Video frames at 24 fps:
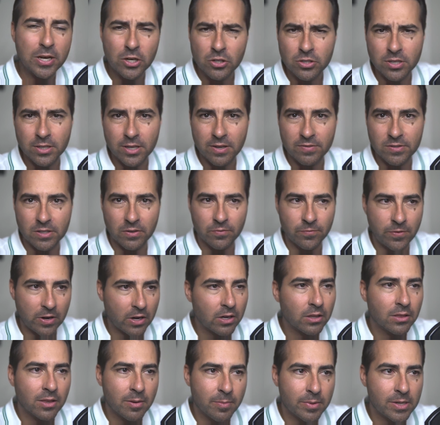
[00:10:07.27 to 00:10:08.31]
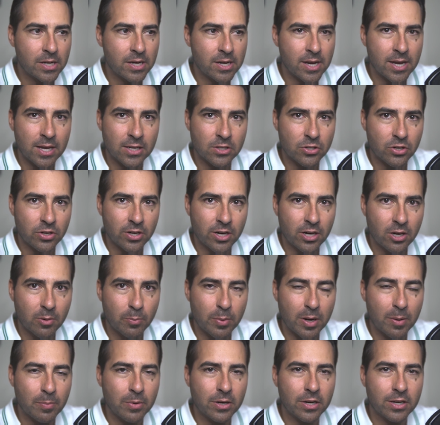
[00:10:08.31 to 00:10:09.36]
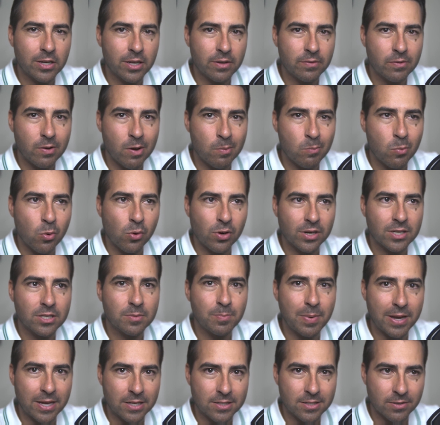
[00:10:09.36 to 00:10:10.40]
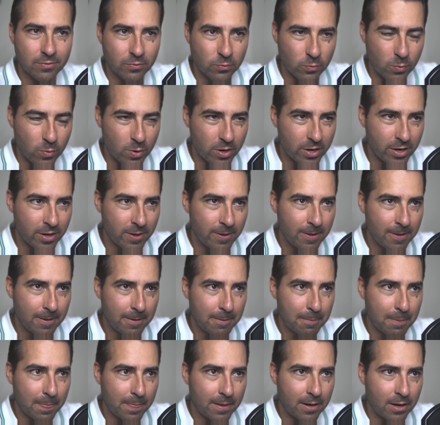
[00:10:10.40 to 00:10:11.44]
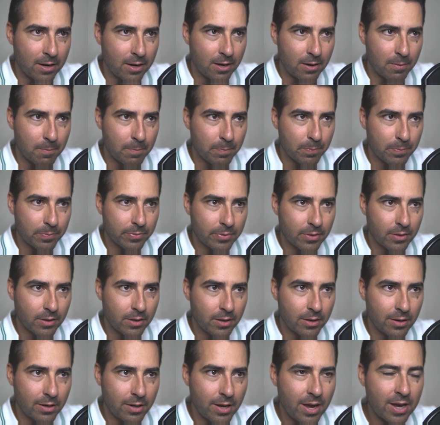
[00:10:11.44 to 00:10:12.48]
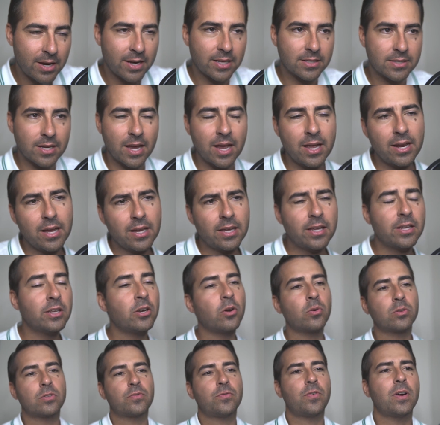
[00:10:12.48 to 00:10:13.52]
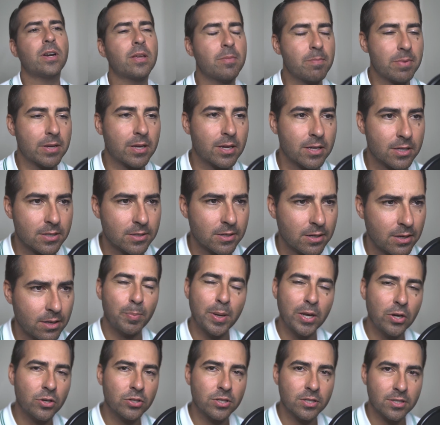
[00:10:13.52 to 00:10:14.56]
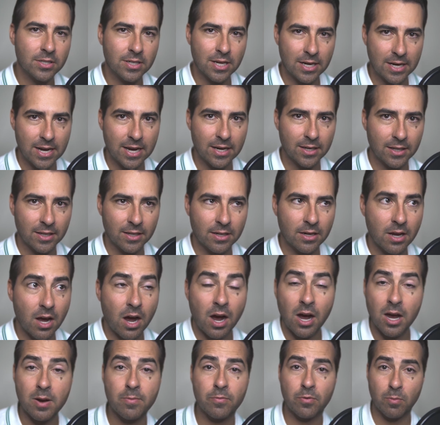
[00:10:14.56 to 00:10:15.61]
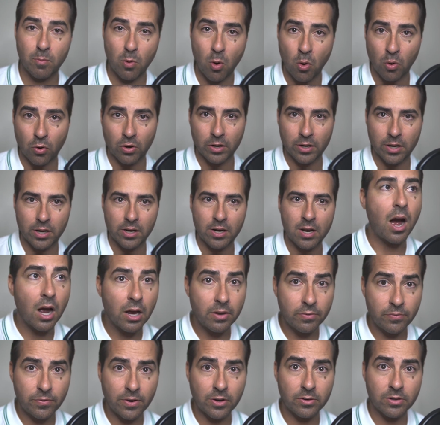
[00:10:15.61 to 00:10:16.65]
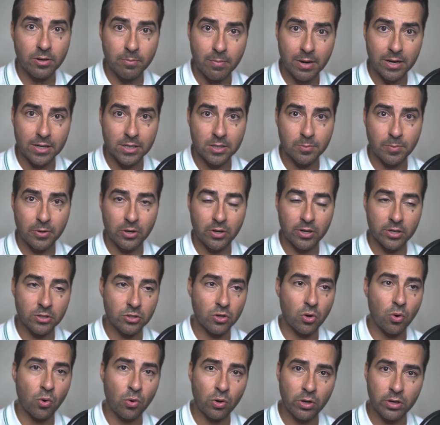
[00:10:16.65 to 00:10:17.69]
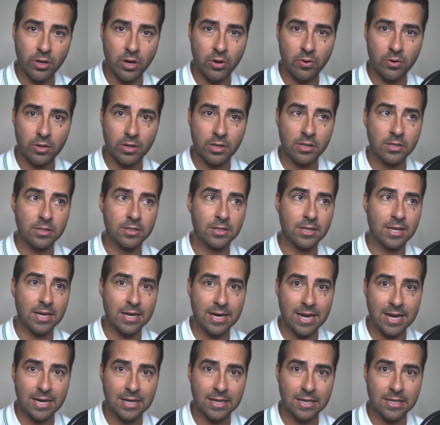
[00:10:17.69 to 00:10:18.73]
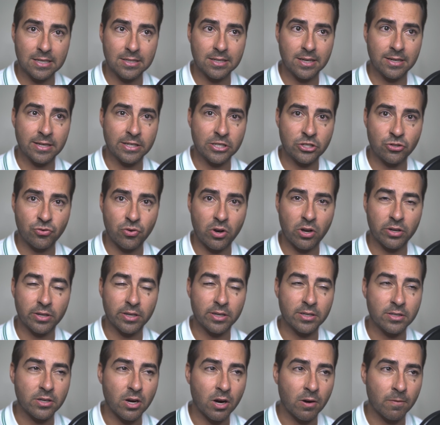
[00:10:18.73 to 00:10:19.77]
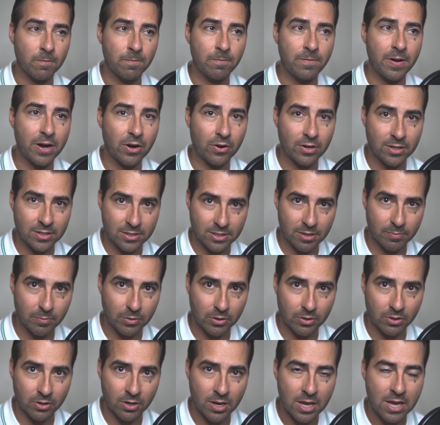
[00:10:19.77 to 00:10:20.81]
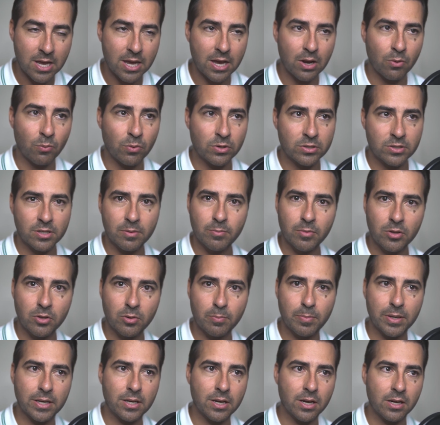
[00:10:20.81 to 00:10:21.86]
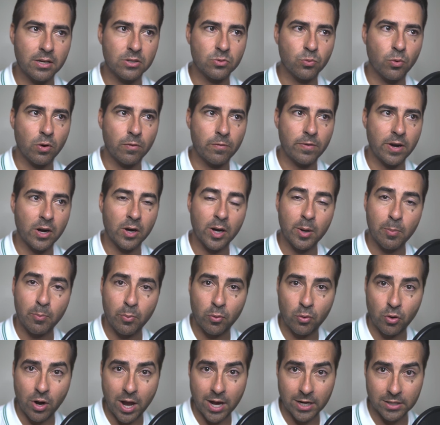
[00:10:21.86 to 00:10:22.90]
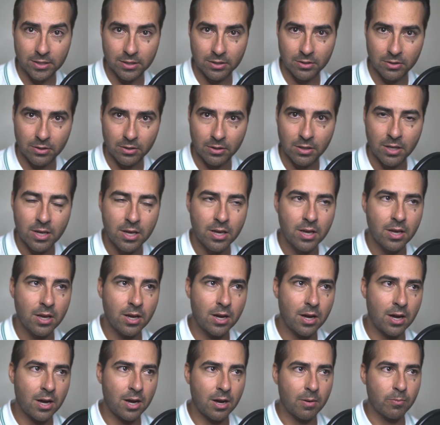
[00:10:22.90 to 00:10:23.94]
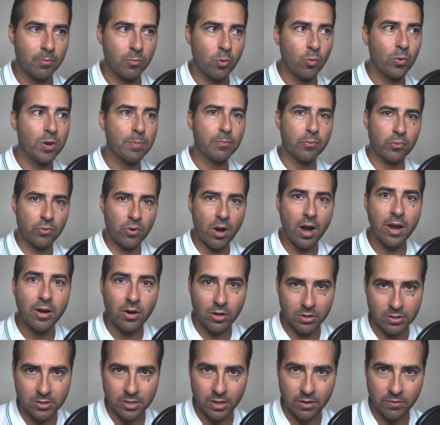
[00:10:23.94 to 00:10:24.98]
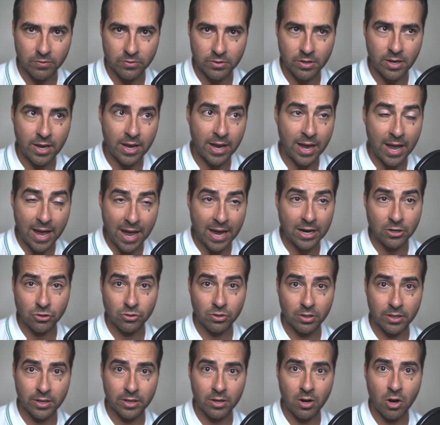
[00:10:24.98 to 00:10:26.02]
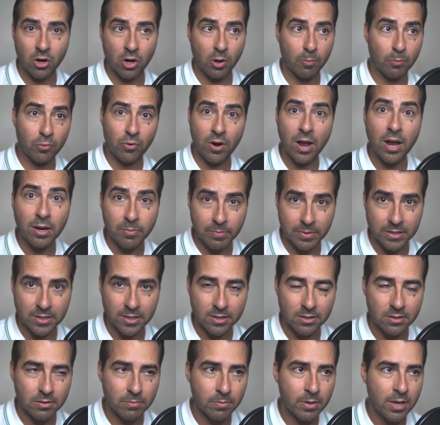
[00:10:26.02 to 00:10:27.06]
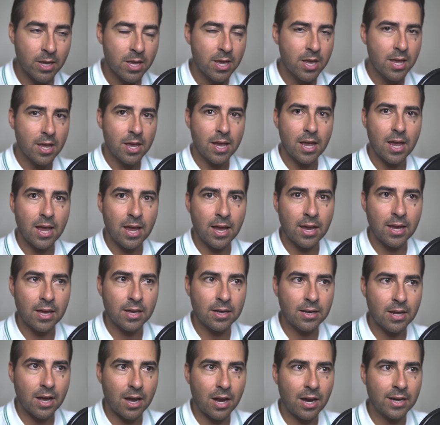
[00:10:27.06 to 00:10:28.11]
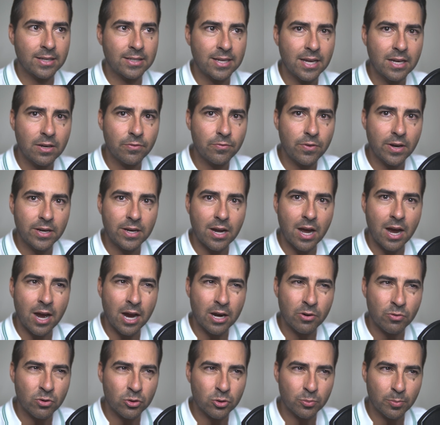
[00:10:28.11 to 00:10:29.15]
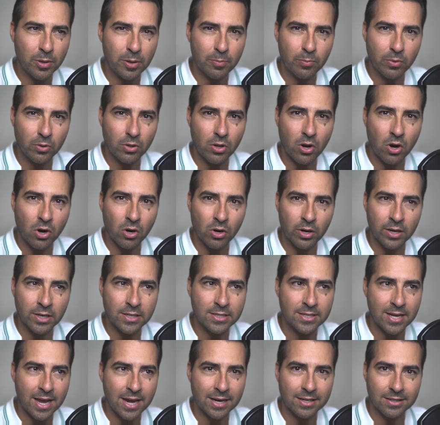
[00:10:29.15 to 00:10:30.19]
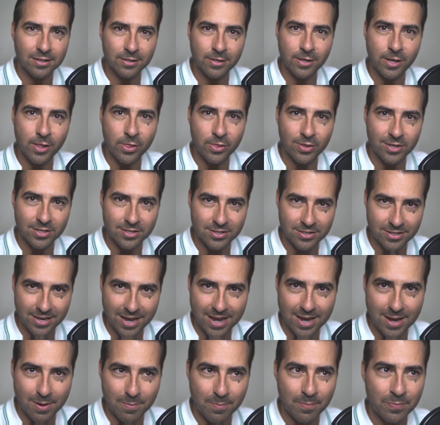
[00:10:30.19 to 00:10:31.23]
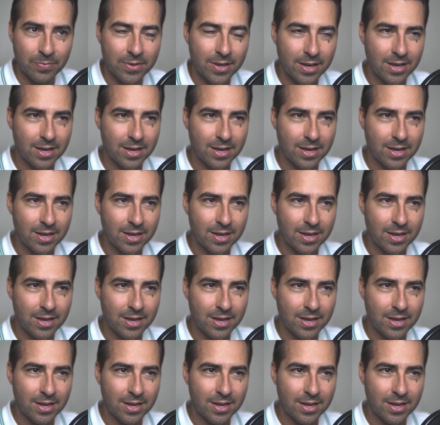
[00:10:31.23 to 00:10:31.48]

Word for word: Peterson gives a very limited answer here, but I'm going to give a more expansive one. Um, and it's you know it's funny because Peterson's Canadian, I'm from Oregon. I found in my experience Oregonians, Canadians and Australians are very similar. And we're similar because we're very practical. Um, we pride ourselves actually on our pragmatism. And I tend to find Irish people are exactly the same.